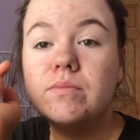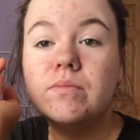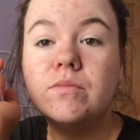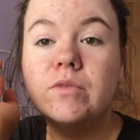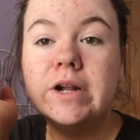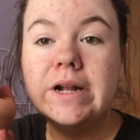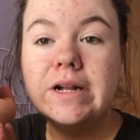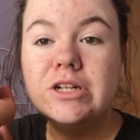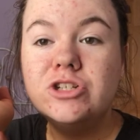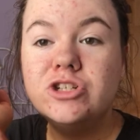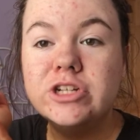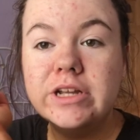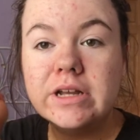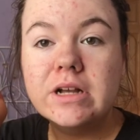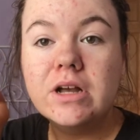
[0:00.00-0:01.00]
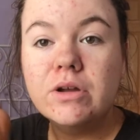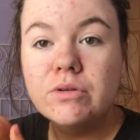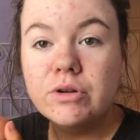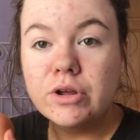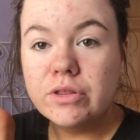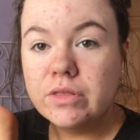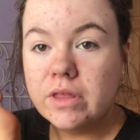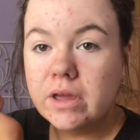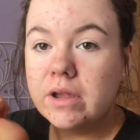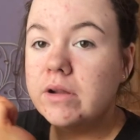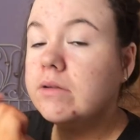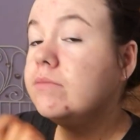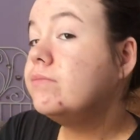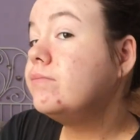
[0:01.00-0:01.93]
weird shit going on there.